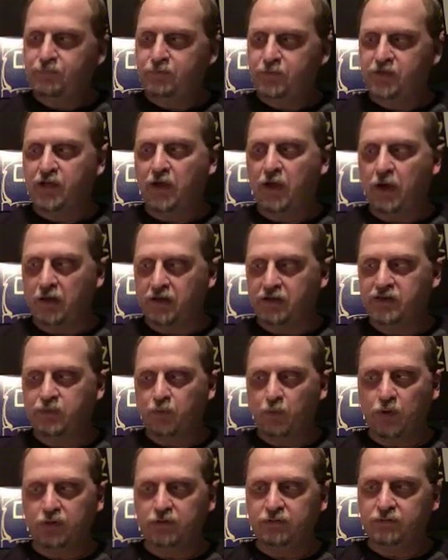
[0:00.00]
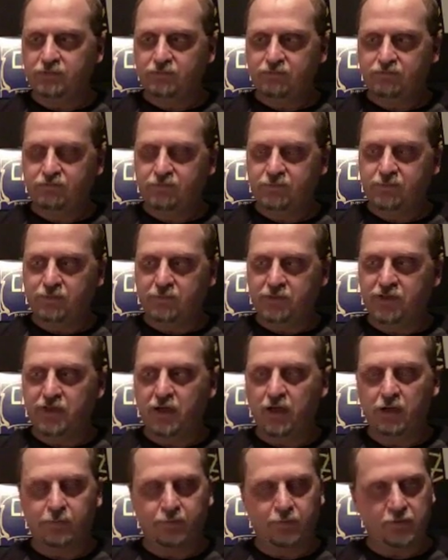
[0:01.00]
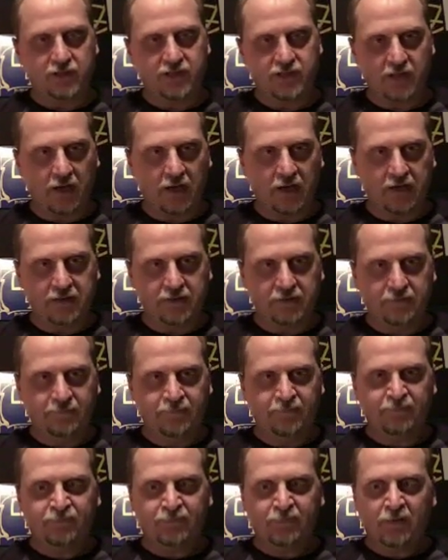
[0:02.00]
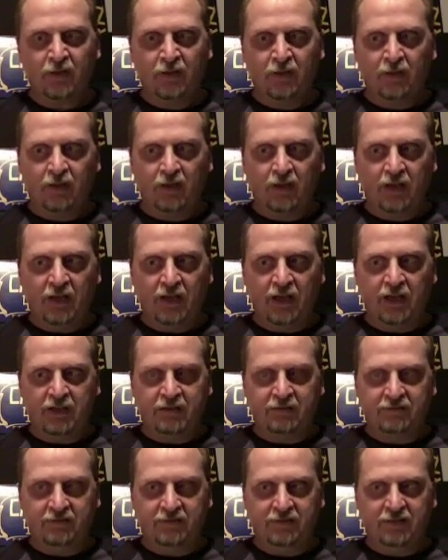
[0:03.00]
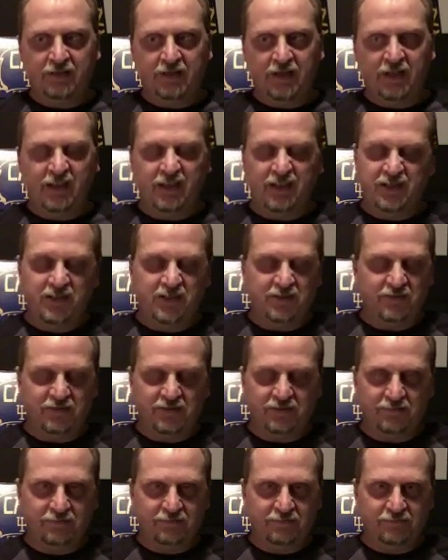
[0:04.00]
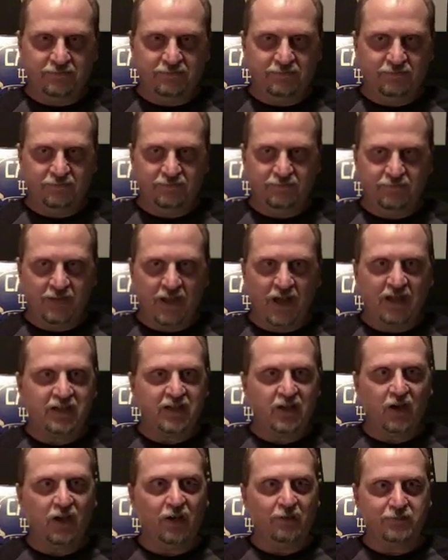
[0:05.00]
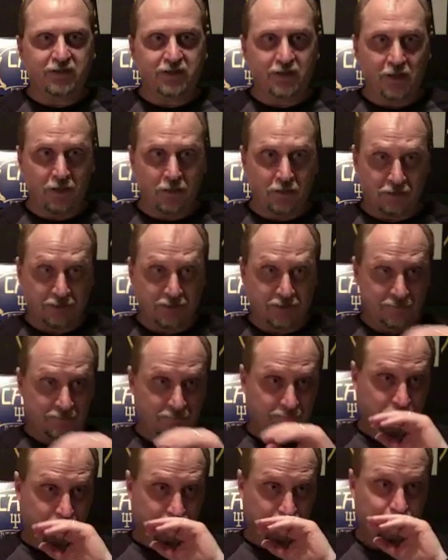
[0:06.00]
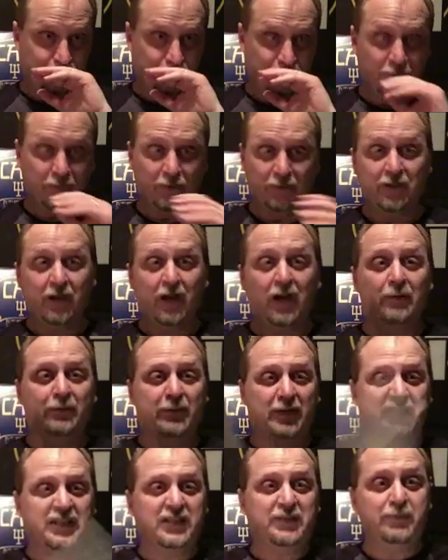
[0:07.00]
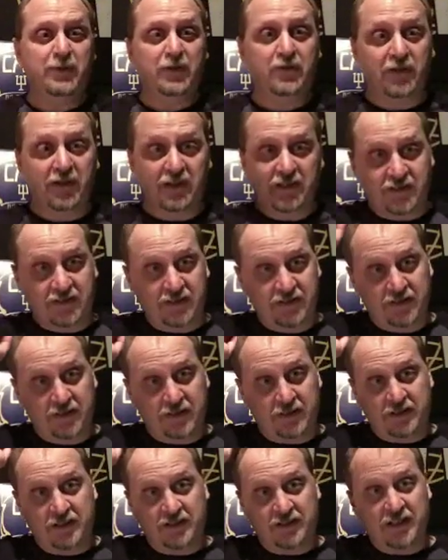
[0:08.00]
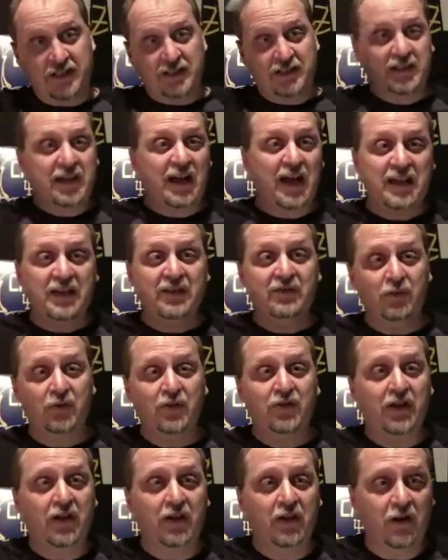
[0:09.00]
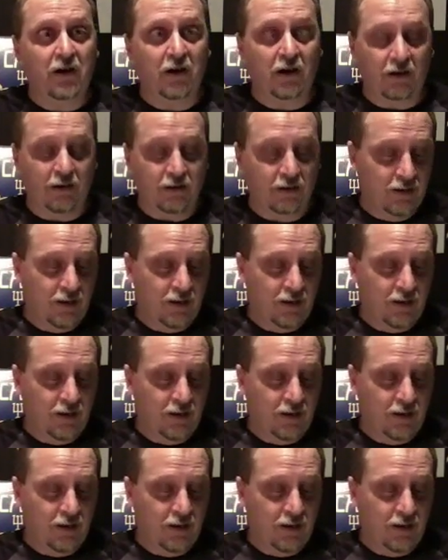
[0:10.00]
songs, 1 song per side, and I guess you can not call them songs. You could call them experiences, because that's kind of what they are.